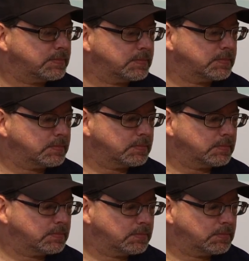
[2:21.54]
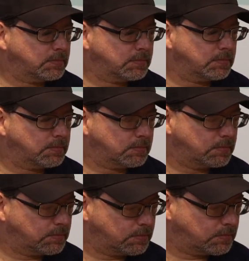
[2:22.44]

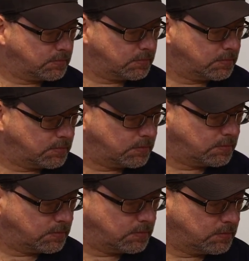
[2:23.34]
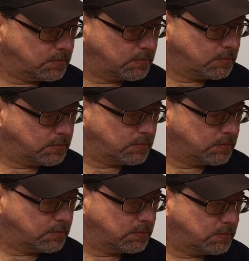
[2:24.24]

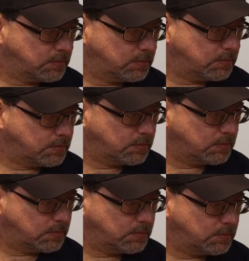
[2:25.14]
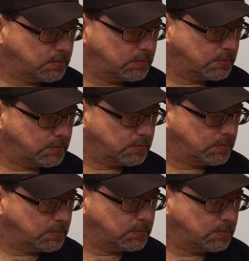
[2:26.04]

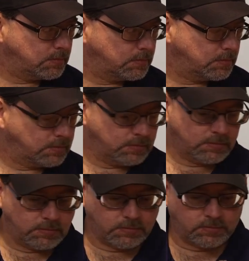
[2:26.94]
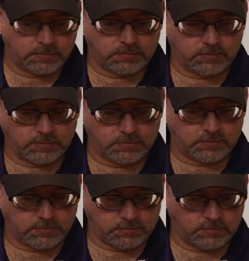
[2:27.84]

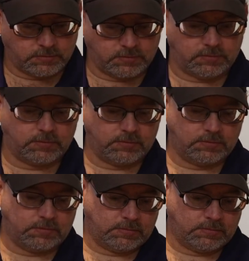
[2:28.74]
No words are spoken by the person on screen.